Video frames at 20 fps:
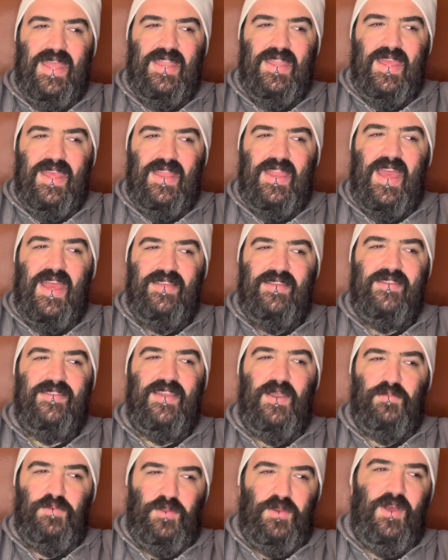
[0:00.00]
it has
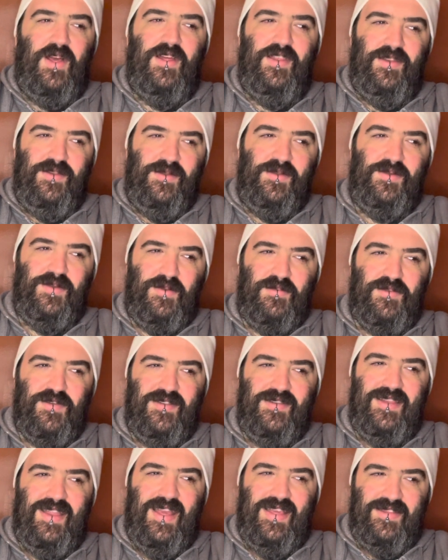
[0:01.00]
exceptional audio description
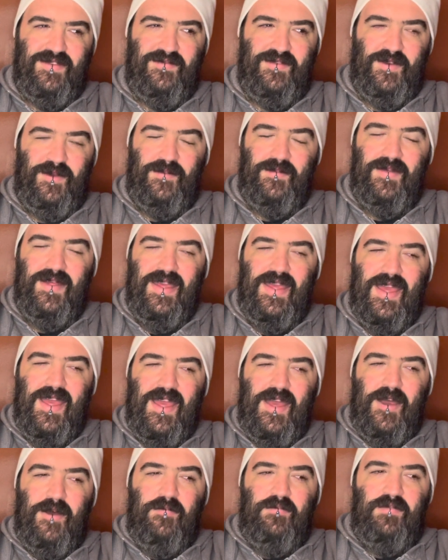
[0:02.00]
as a film.
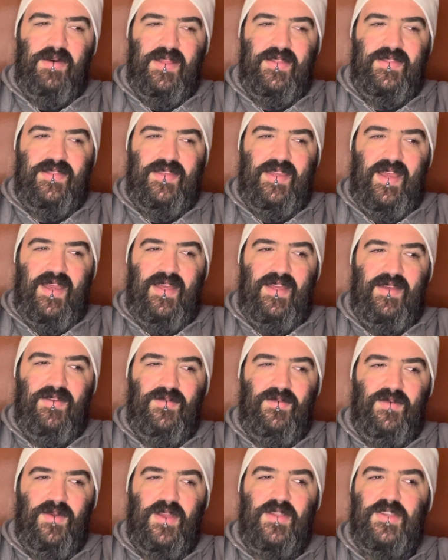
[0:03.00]
But
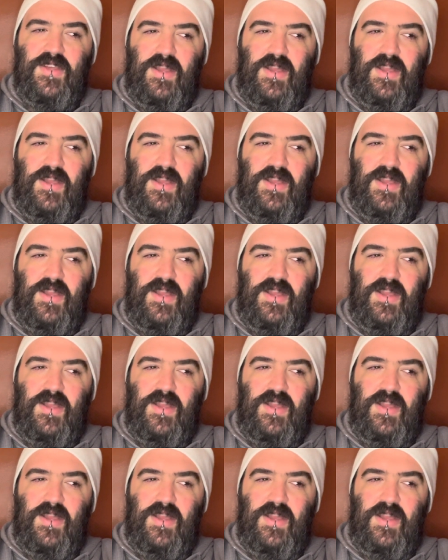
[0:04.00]
we're going to